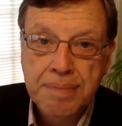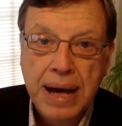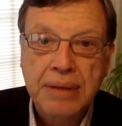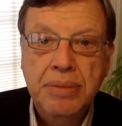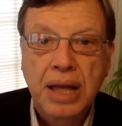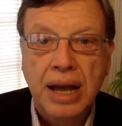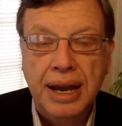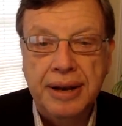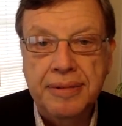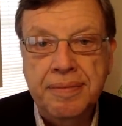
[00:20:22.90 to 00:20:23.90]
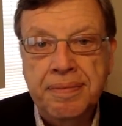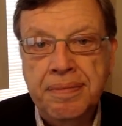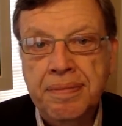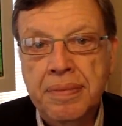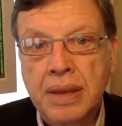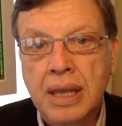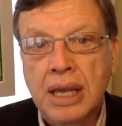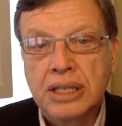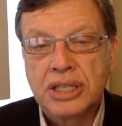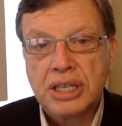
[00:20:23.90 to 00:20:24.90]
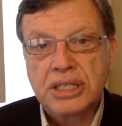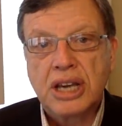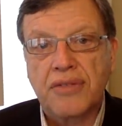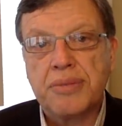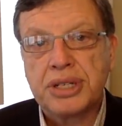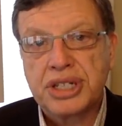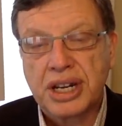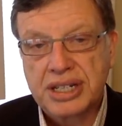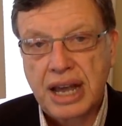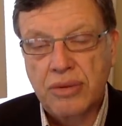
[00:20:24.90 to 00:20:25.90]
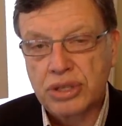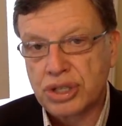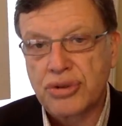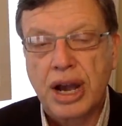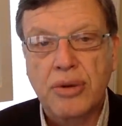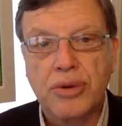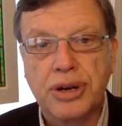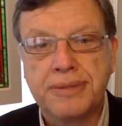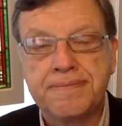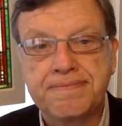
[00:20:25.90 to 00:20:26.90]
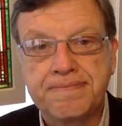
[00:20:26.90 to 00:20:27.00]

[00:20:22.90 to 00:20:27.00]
Bottom line is this government shutdown was a trial run.